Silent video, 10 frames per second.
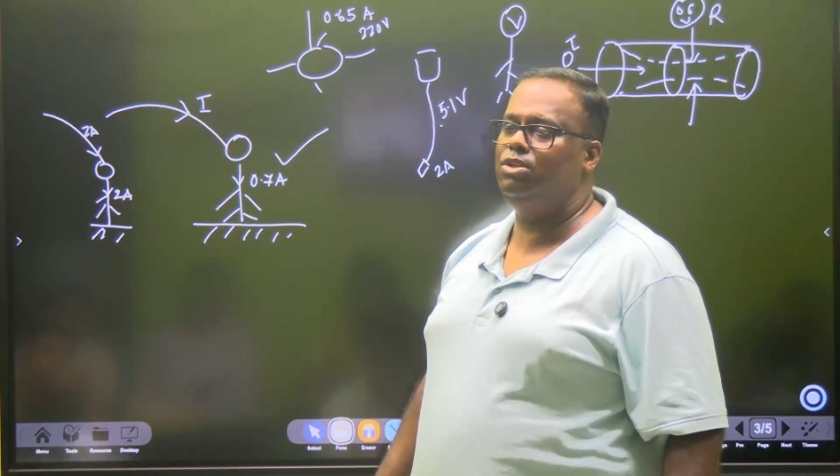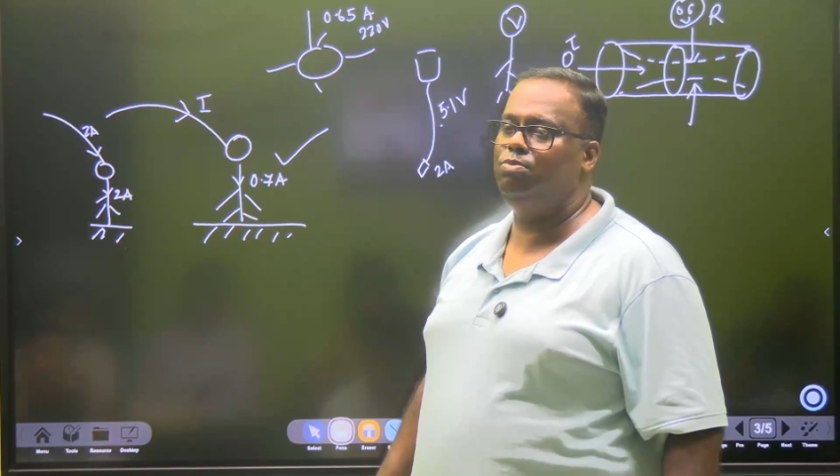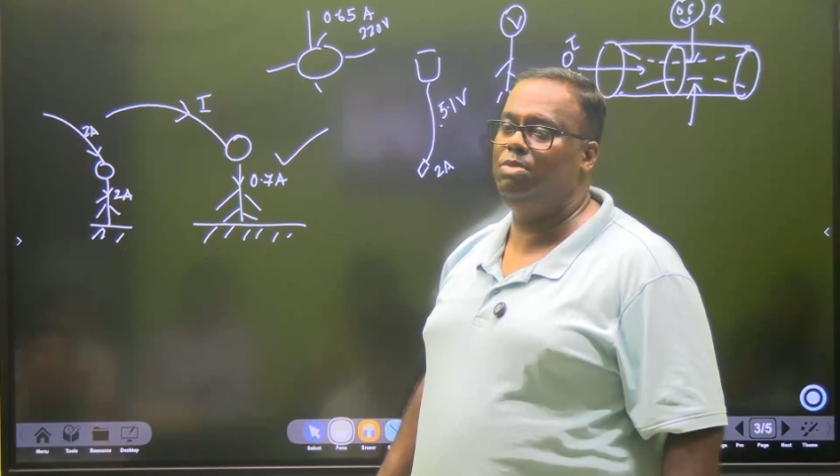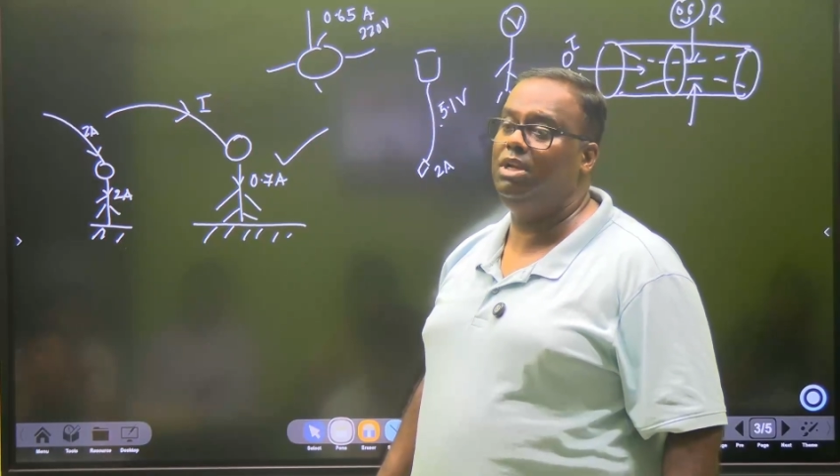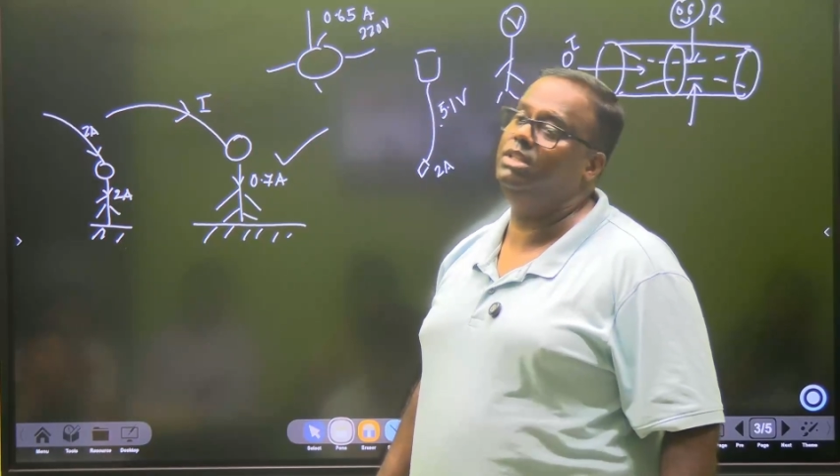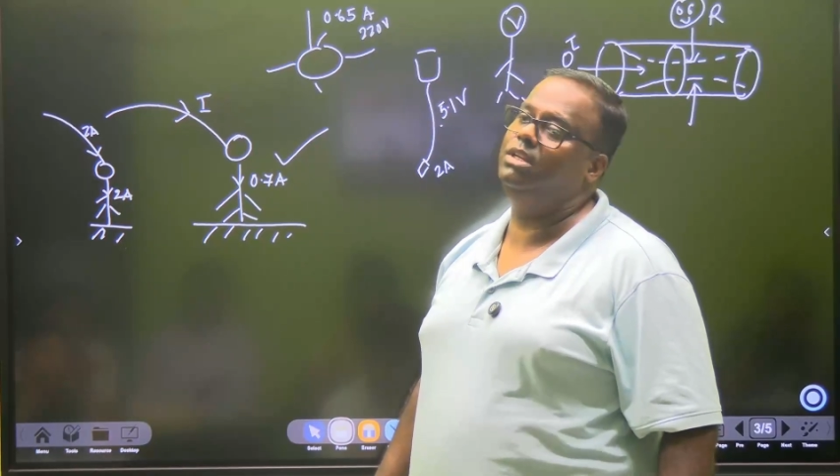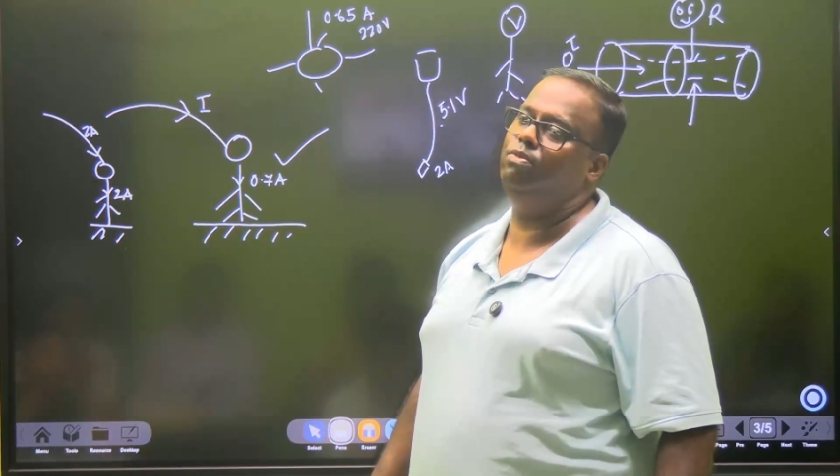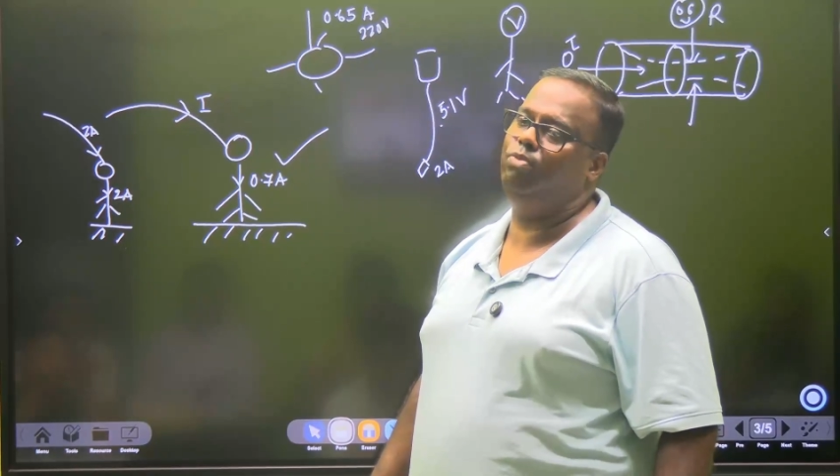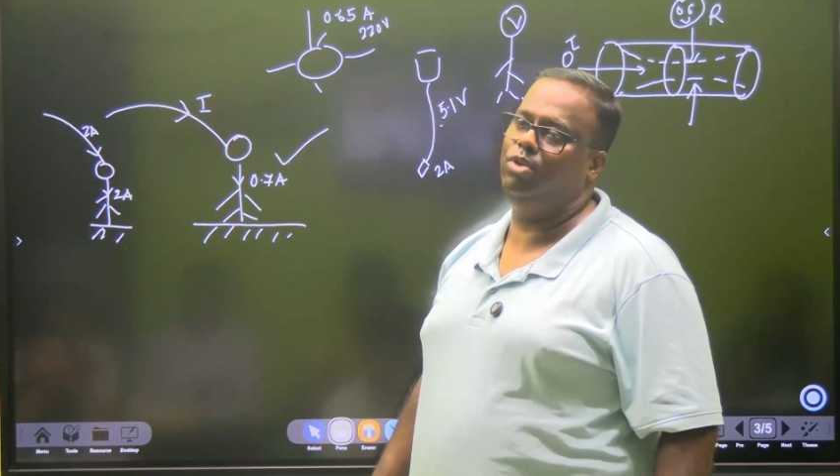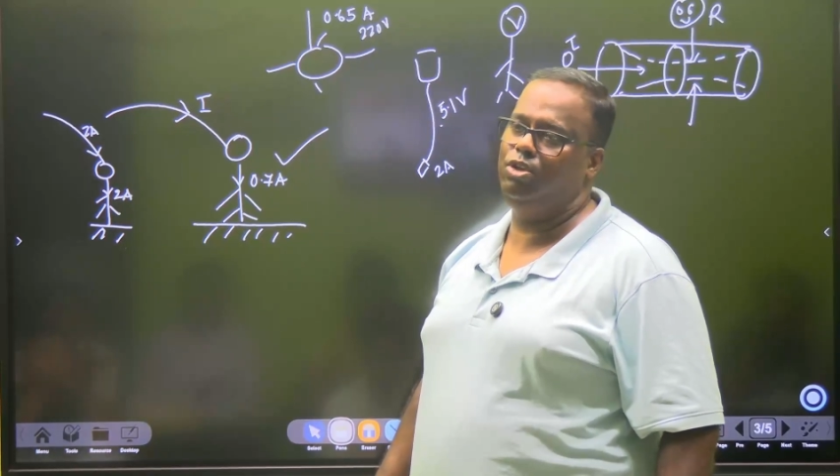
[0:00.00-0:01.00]
to be lethal
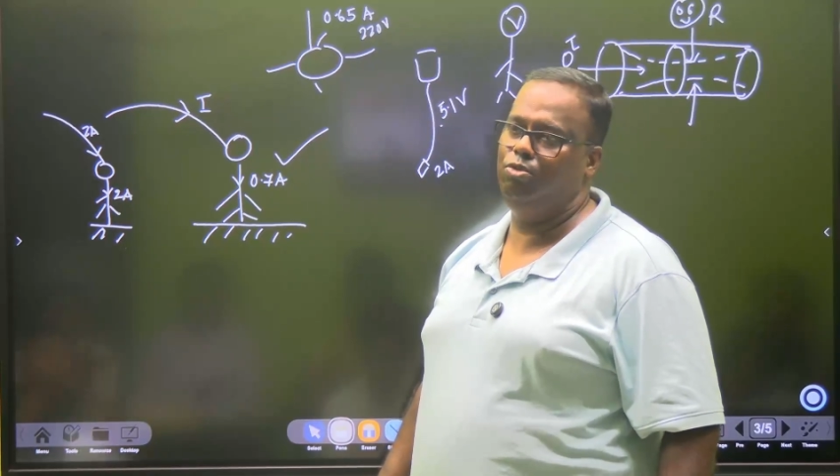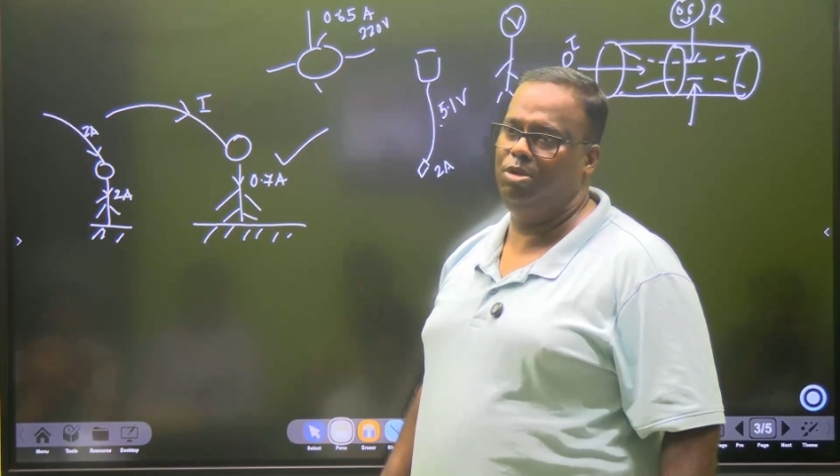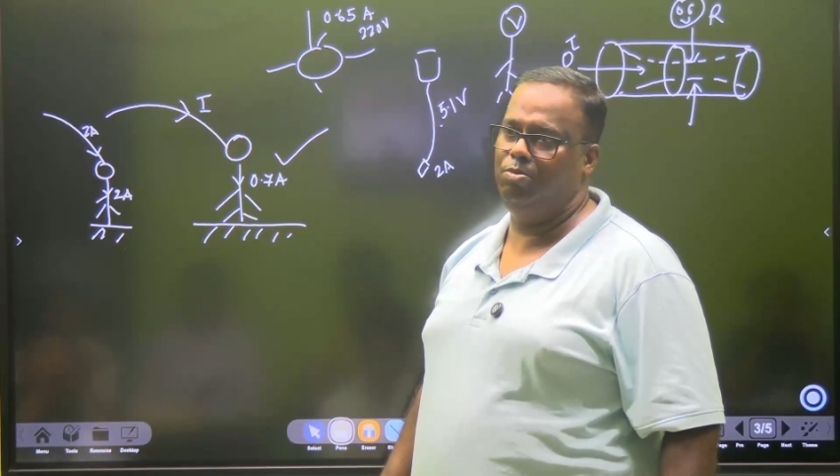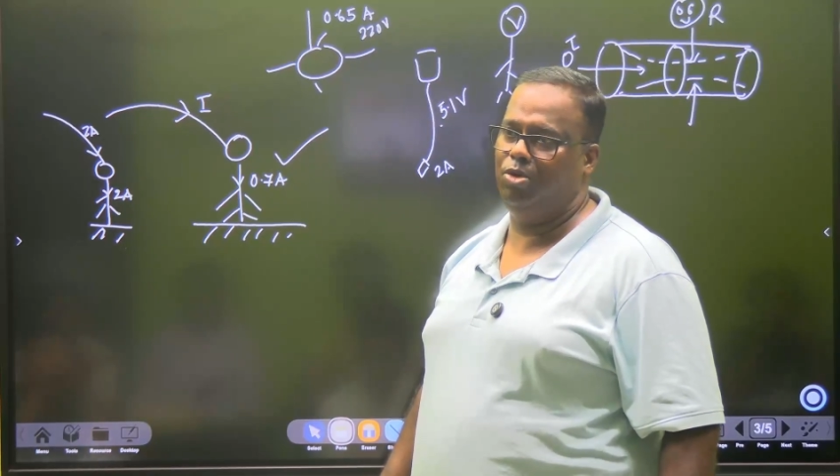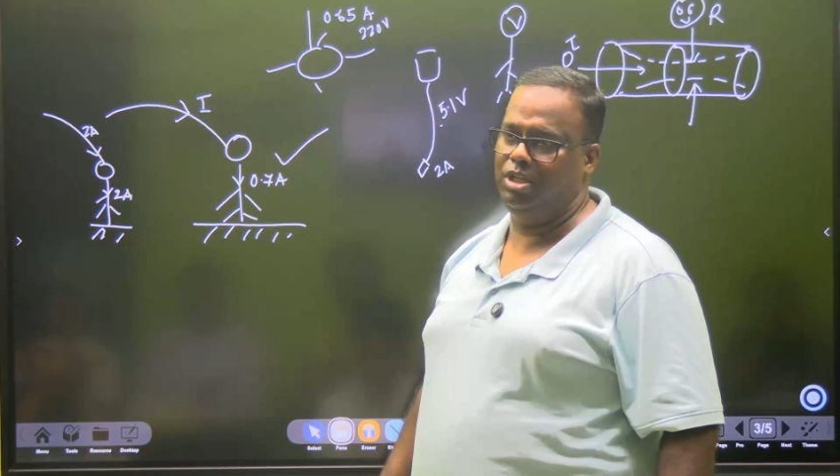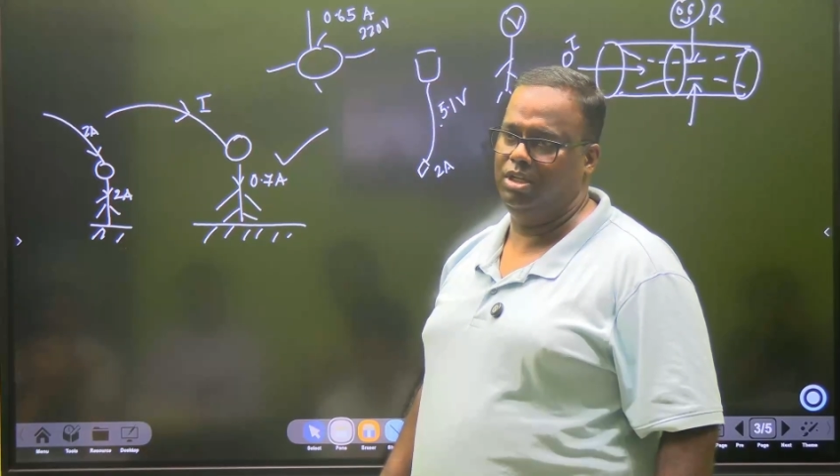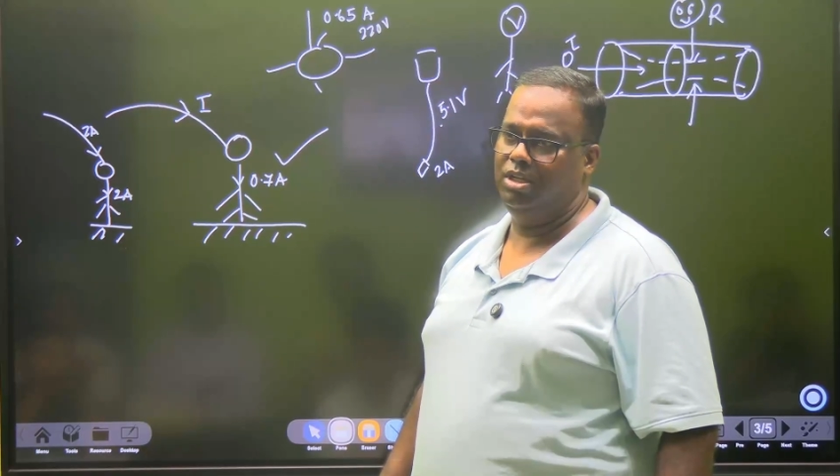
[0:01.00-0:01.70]
for a human body.